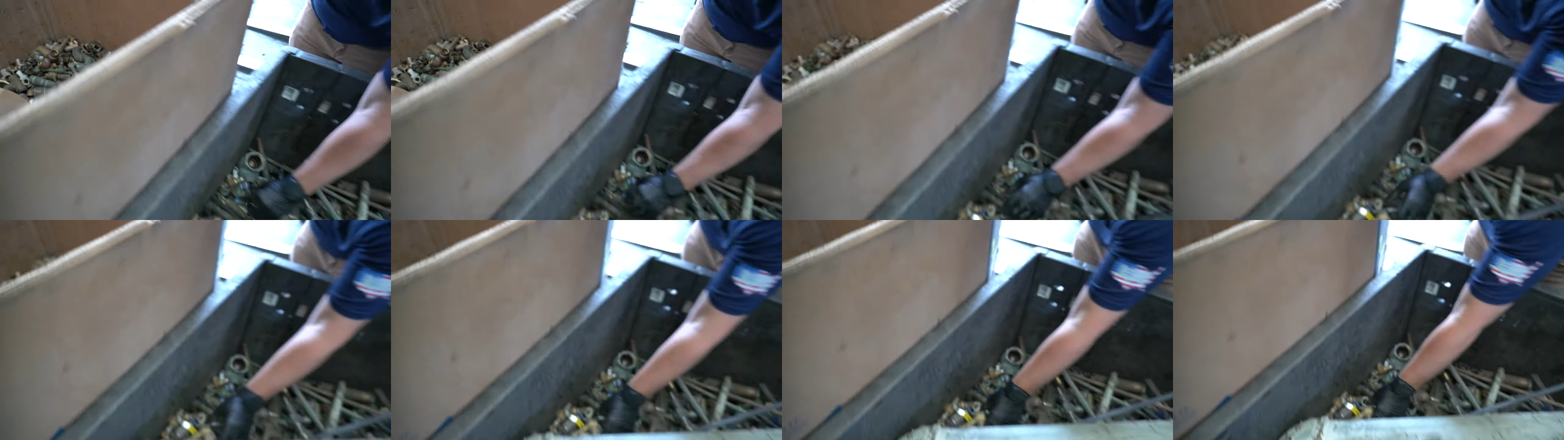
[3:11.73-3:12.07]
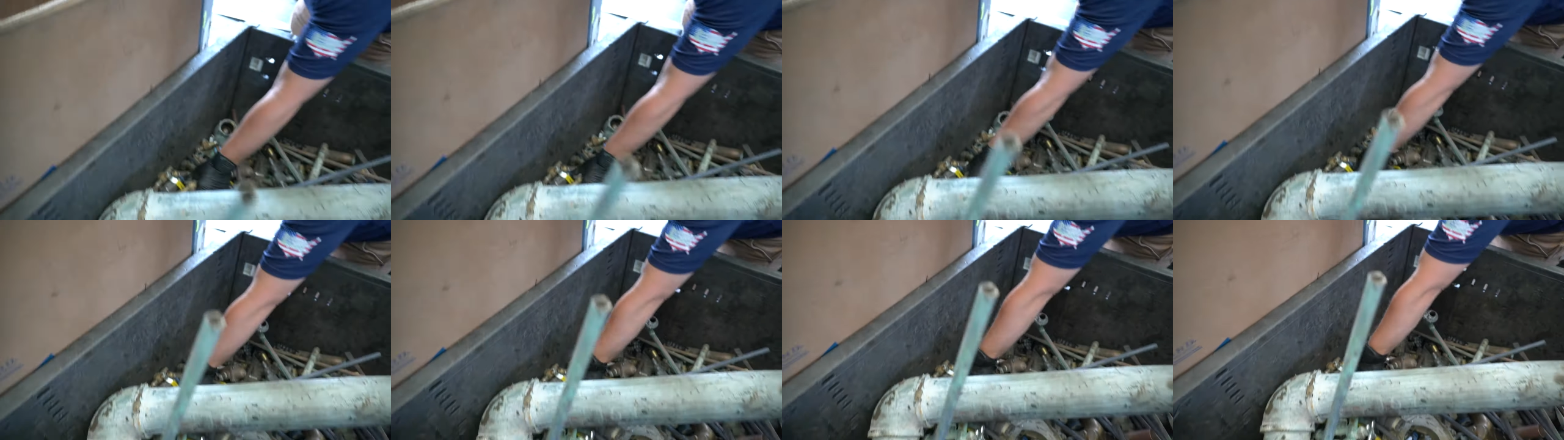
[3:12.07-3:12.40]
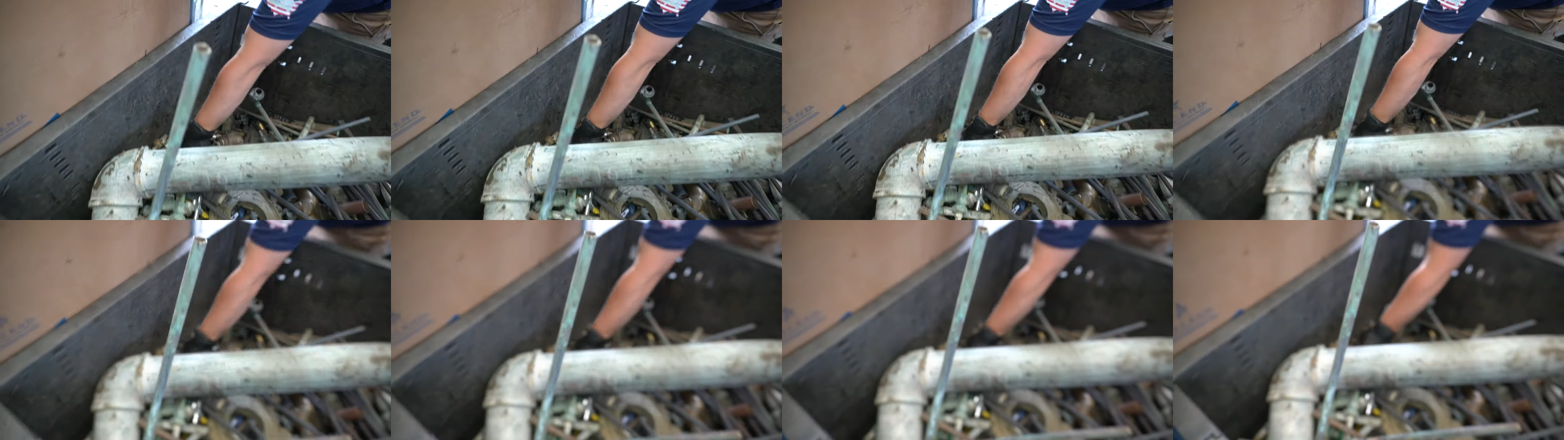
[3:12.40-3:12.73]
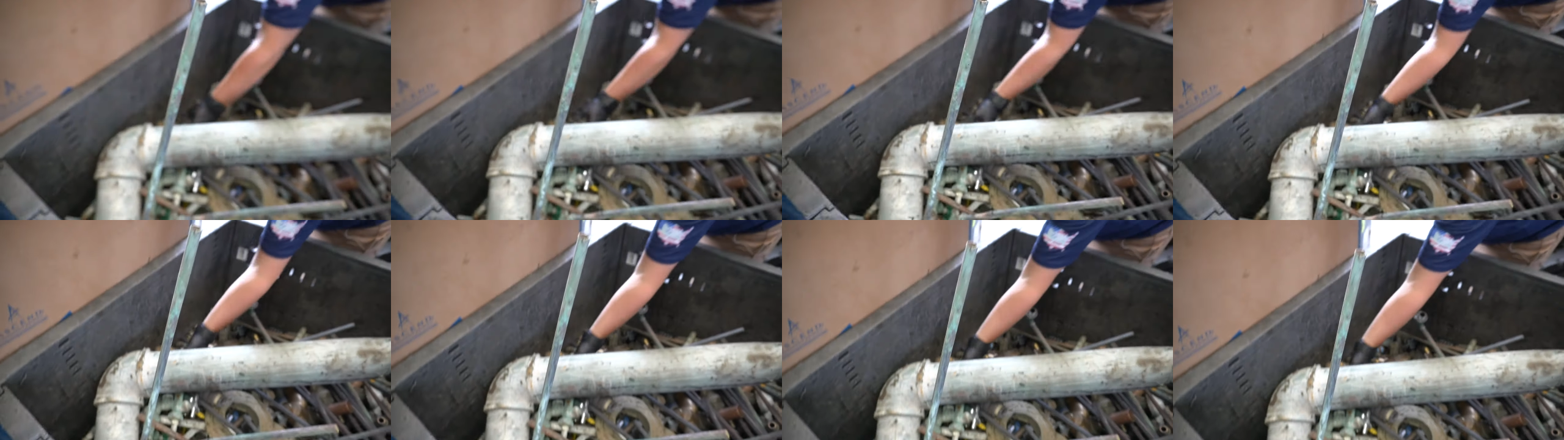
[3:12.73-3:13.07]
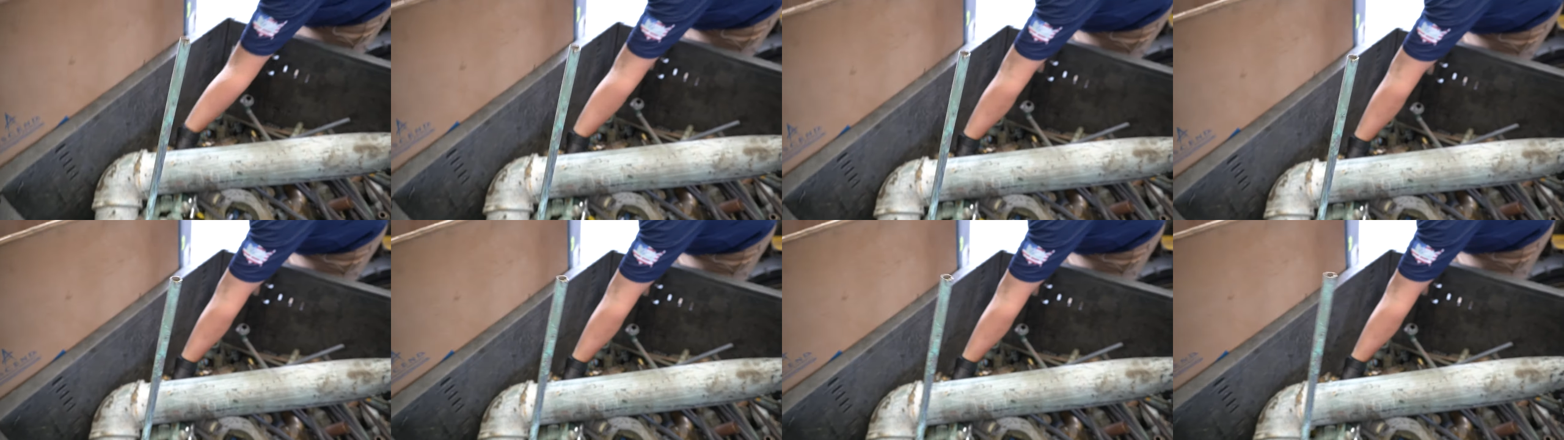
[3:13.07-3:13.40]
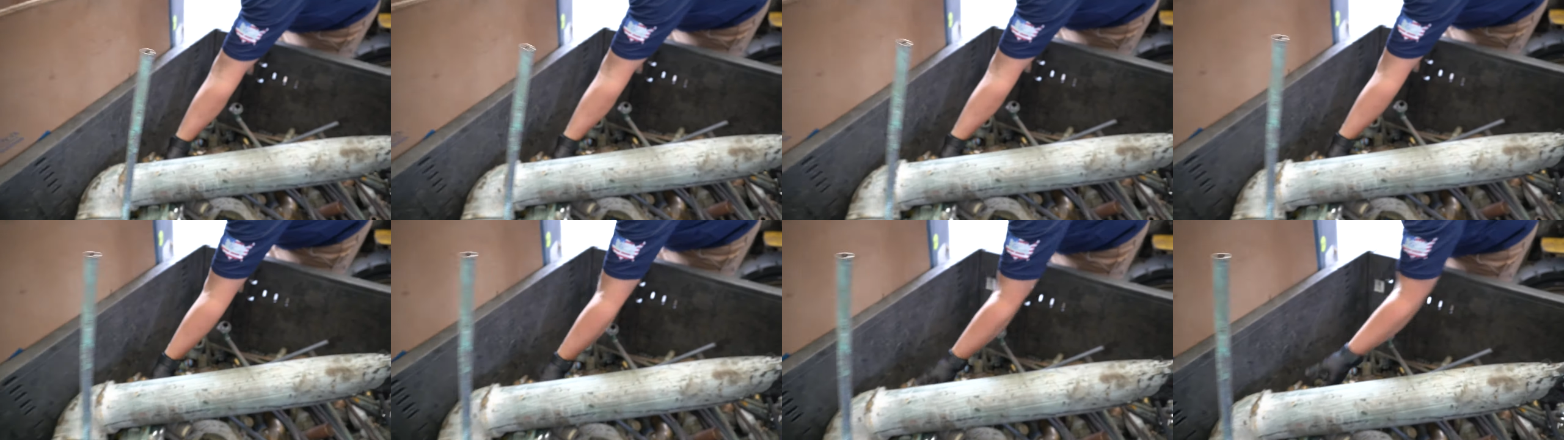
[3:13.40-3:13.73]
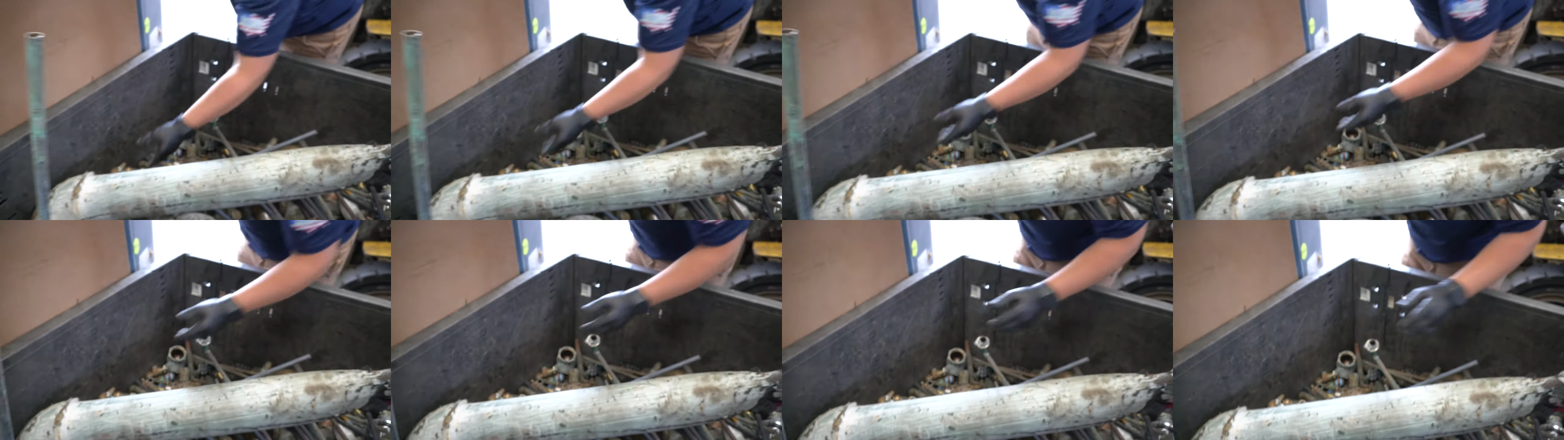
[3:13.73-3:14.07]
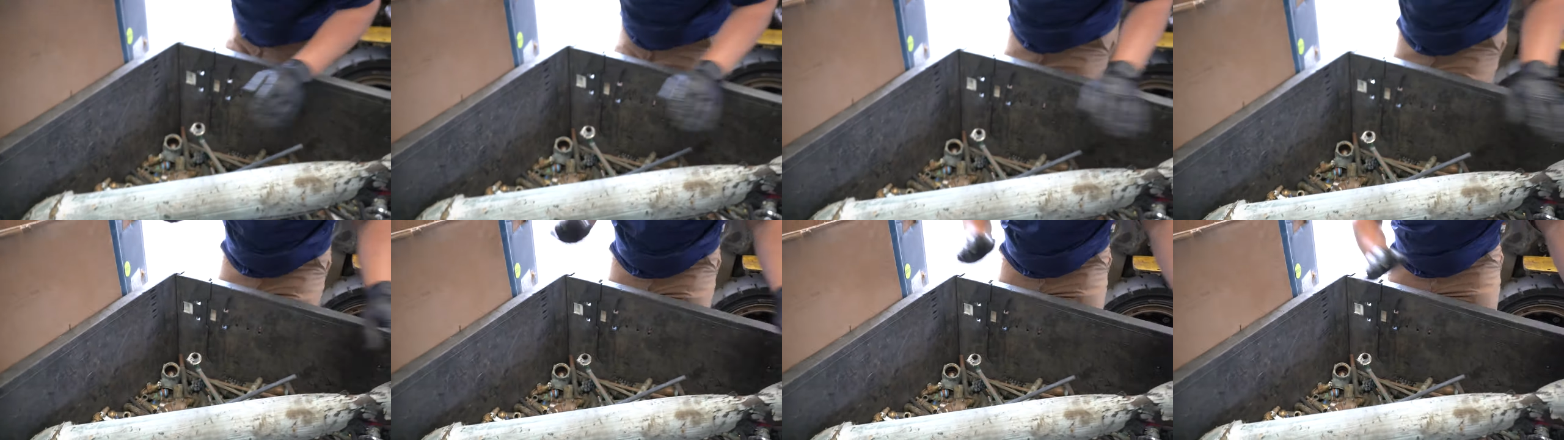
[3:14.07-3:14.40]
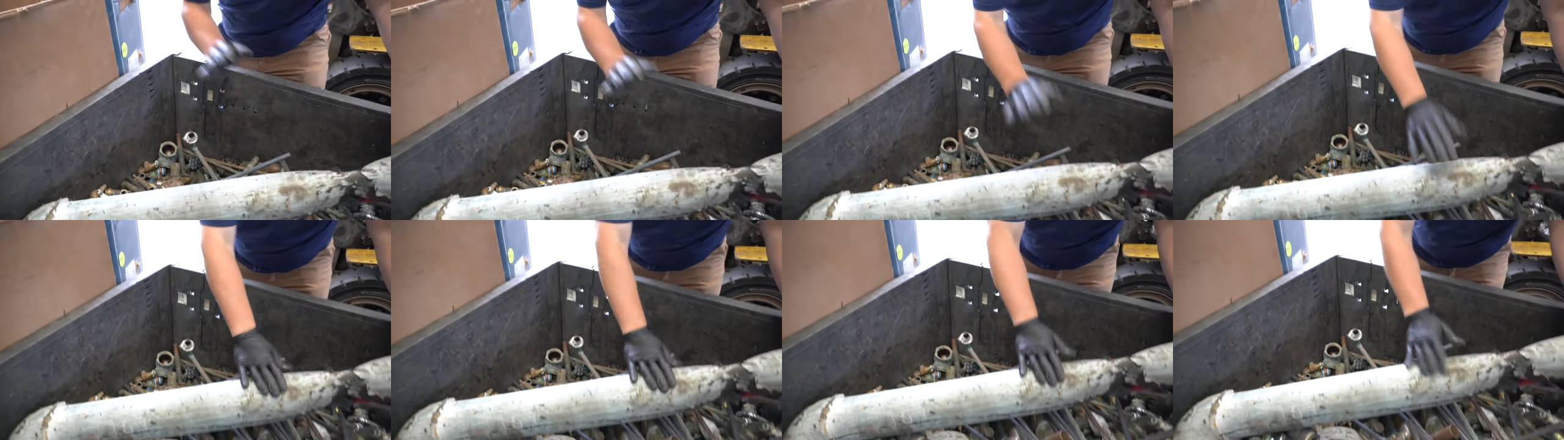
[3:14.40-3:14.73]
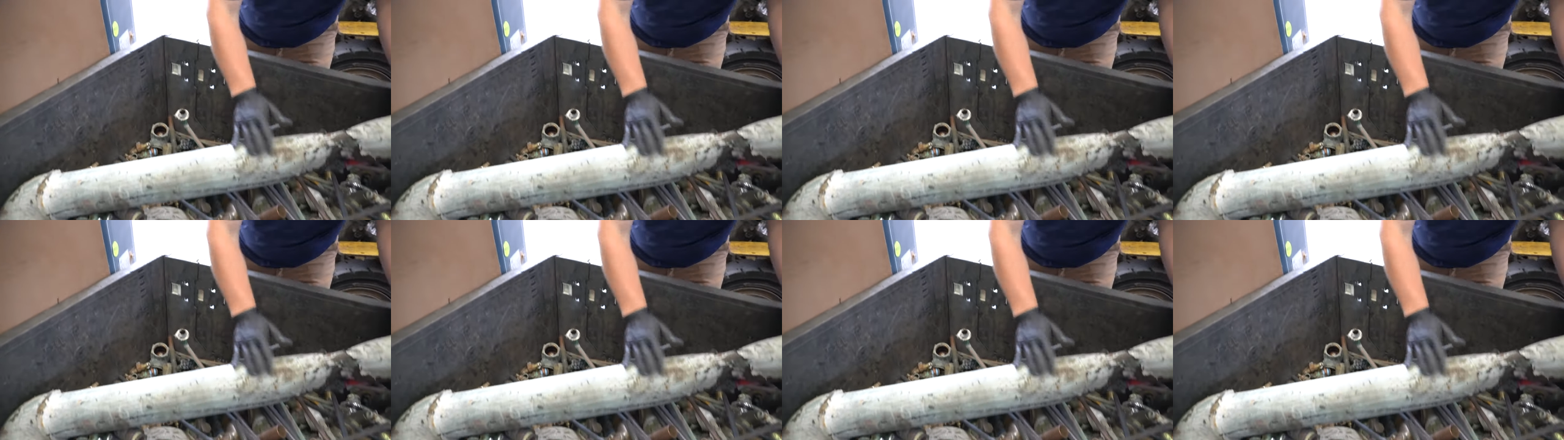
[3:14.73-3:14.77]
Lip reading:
Nobody's mouth can be seen.